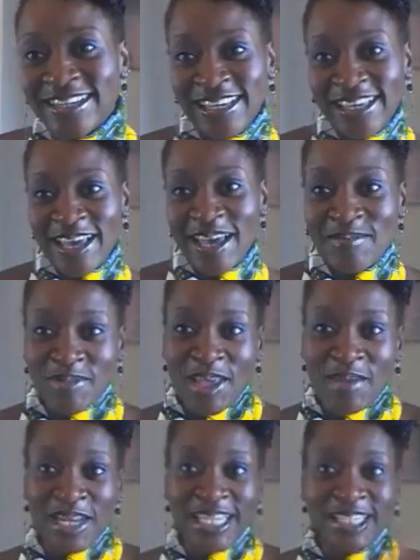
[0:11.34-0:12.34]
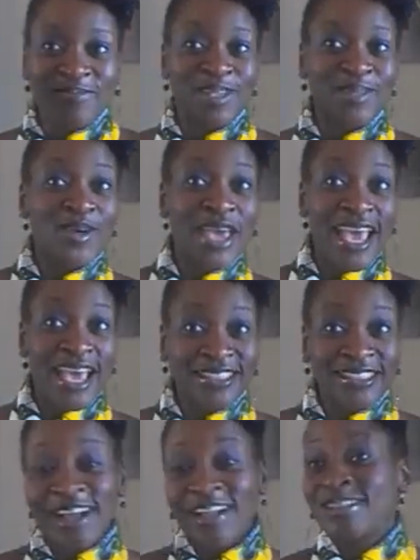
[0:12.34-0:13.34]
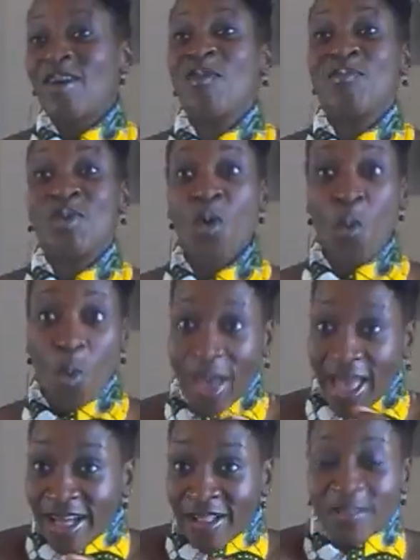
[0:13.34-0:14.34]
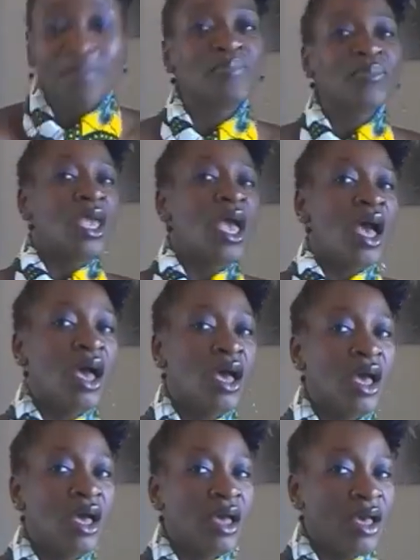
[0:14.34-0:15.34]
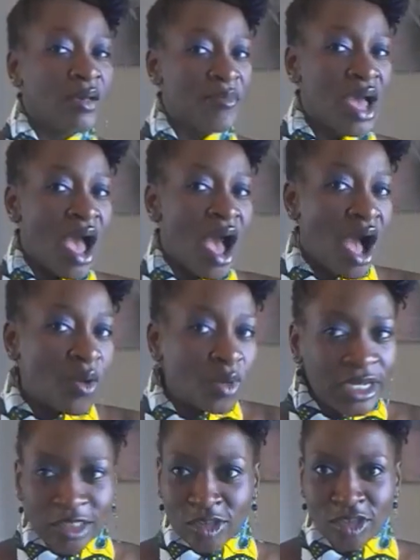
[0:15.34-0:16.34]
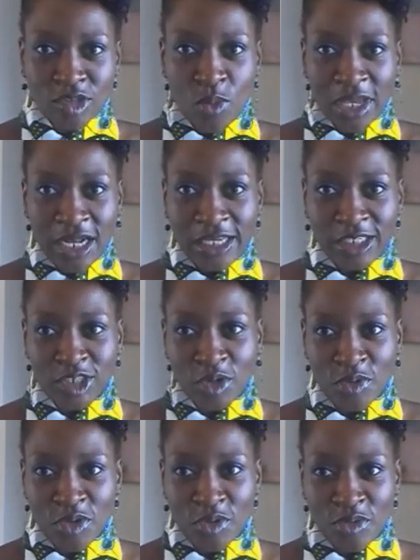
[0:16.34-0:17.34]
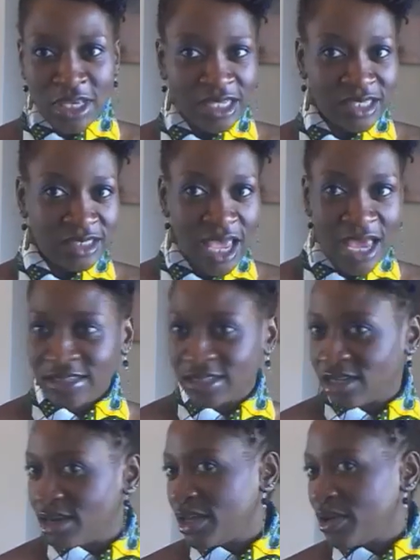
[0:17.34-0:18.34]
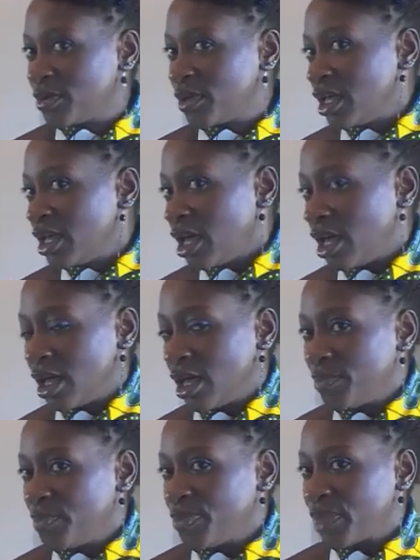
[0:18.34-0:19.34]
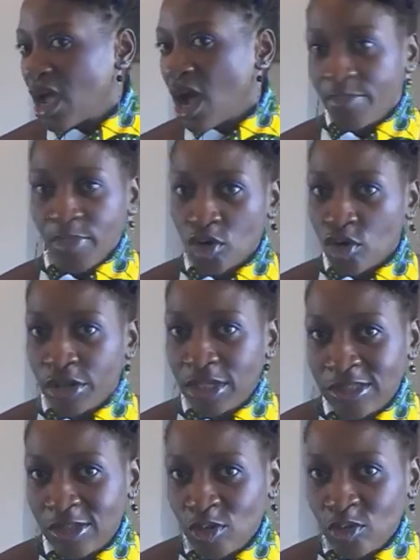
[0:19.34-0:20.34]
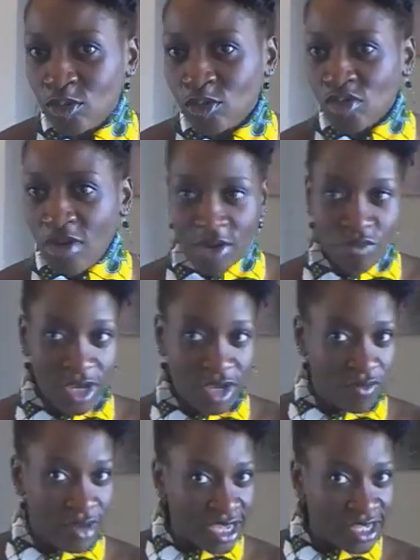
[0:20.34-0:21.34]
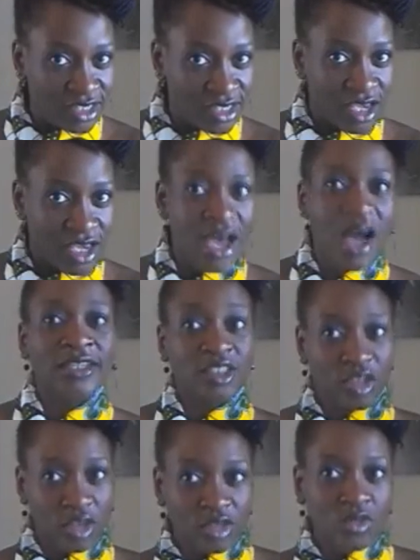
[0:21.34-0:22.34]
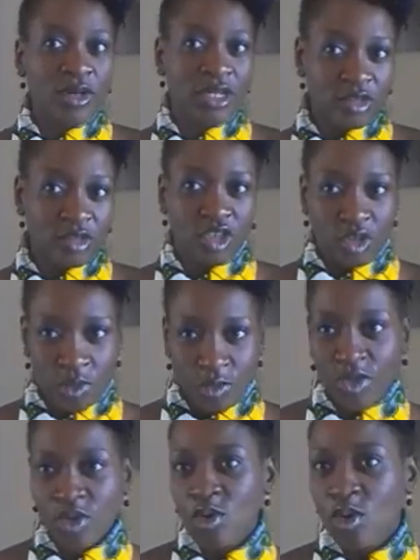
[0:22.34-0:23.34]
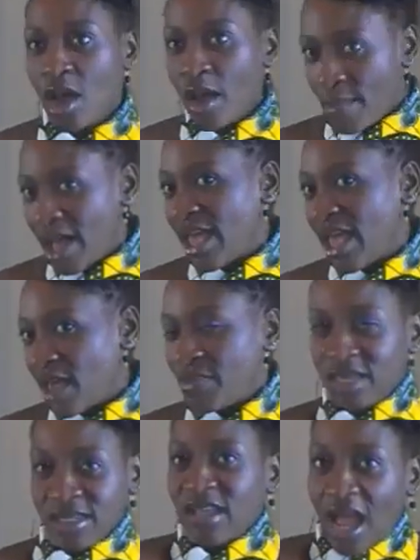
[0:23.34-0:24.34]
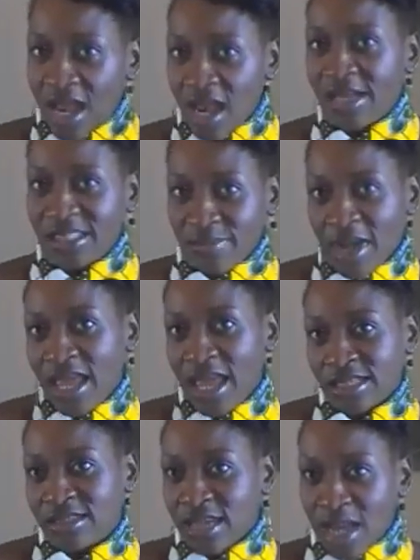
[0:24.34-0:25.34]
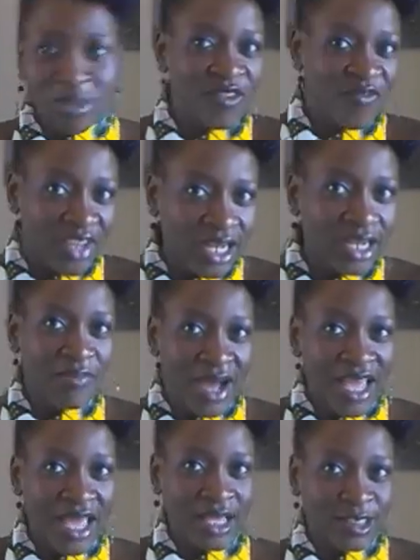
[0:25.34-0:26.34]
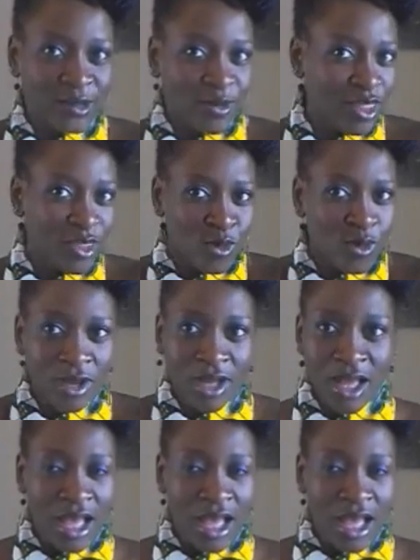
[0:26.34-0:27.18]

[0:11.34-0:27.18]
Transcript: the M of the MNH of Bespoke Hairstyles. I hope you're well. Um, I wanted to just quickly show you this hairstyle. Um, I'm not going to try and recreate it. I just wanted to show you my hair because I liked my hair today. I was feeling my hair, so I thought